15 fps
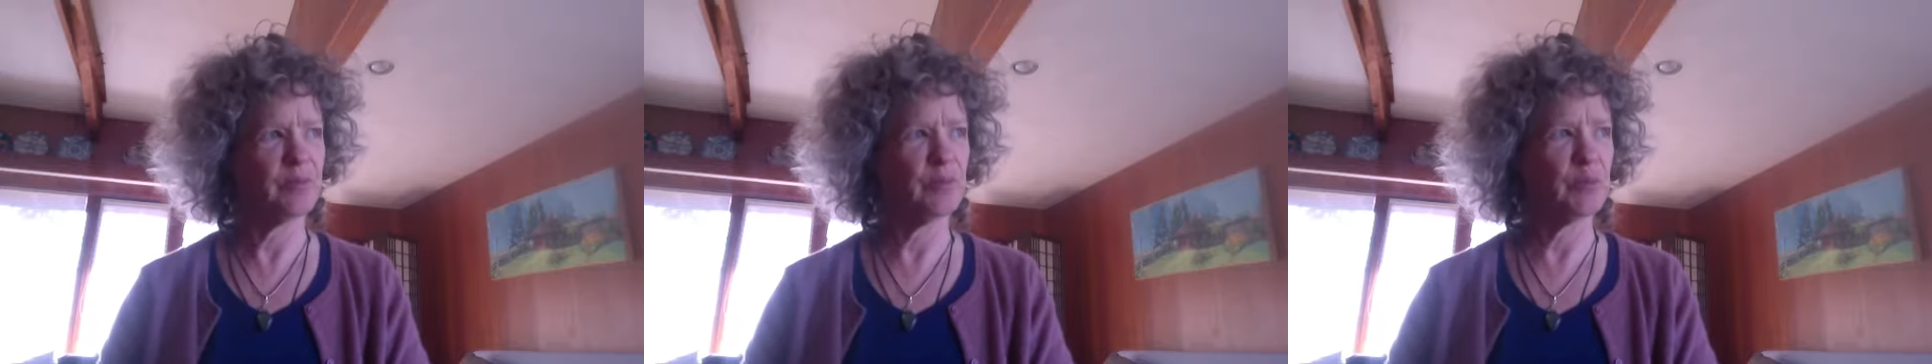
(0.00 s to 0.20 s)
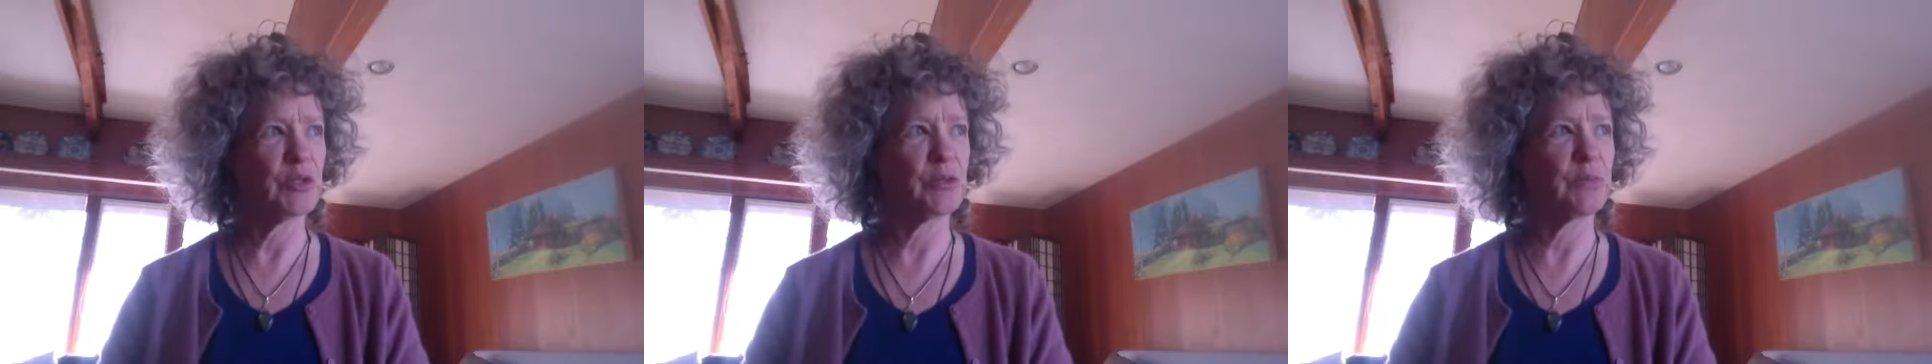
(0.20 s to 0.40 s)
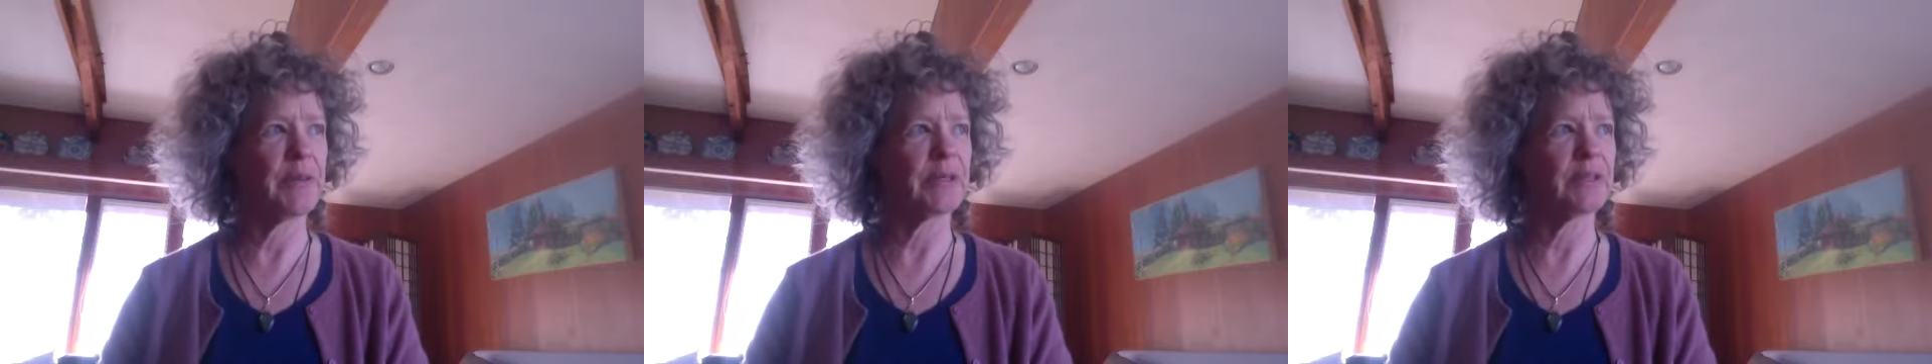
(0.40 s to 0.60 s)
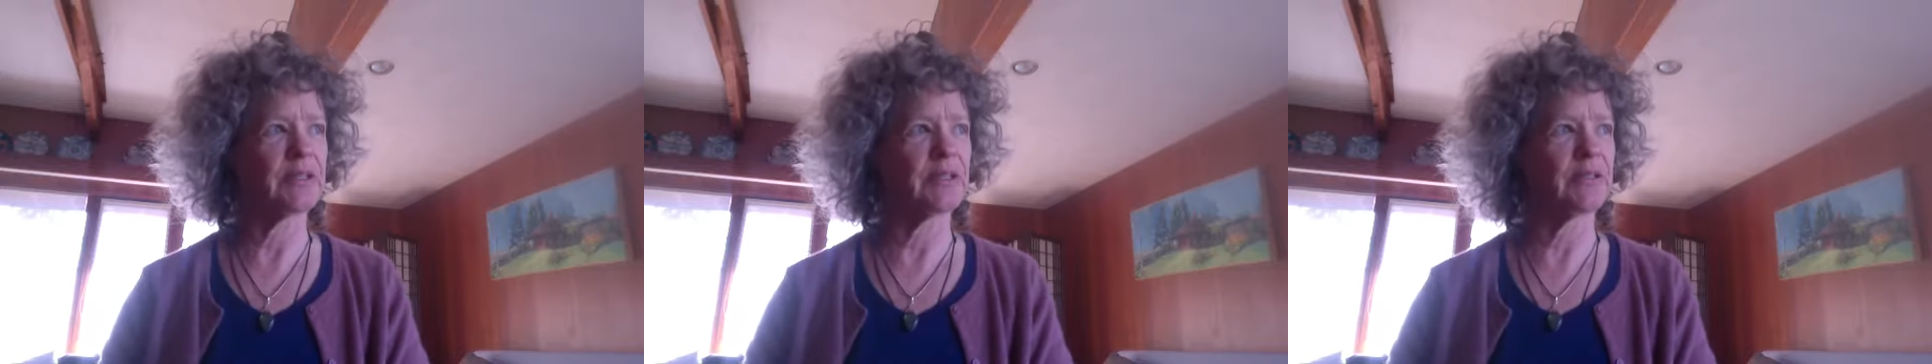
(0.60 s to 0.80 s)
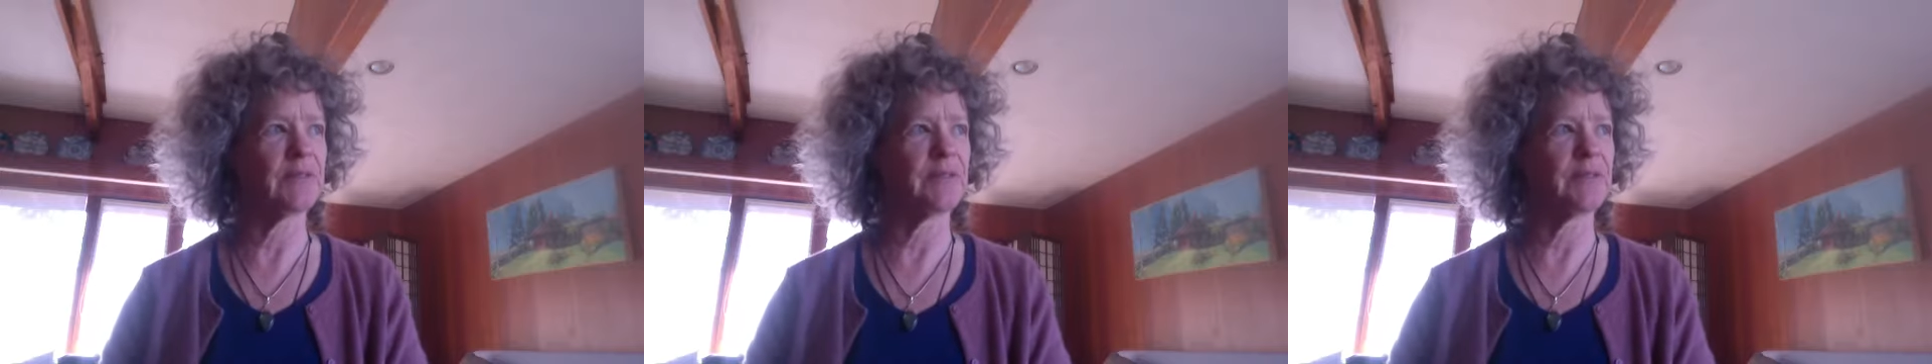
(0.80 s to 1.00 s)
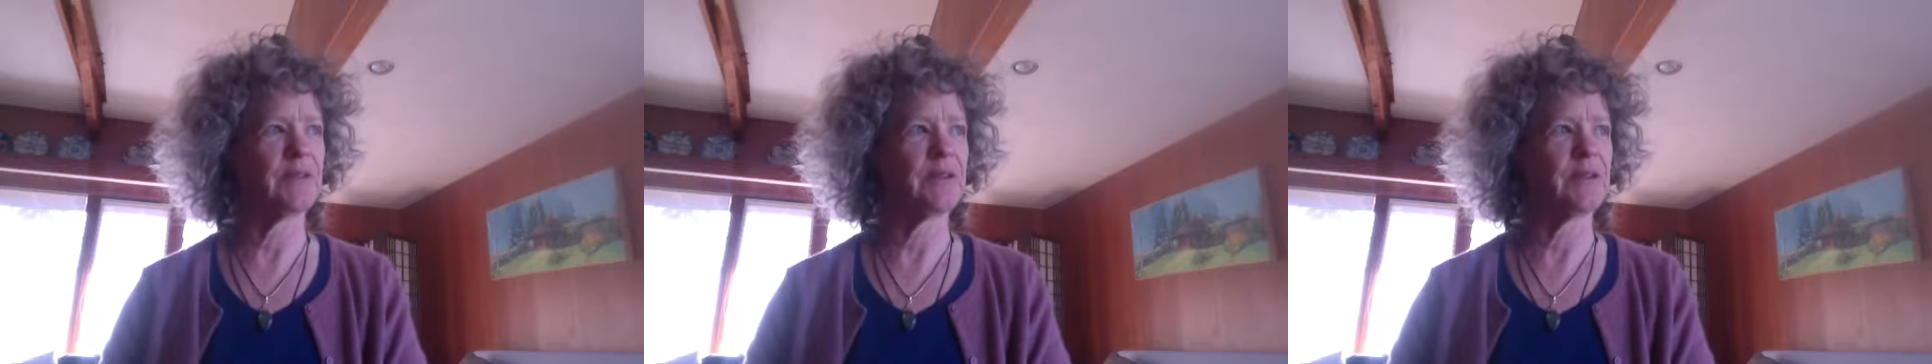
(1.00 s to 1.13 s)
perspective,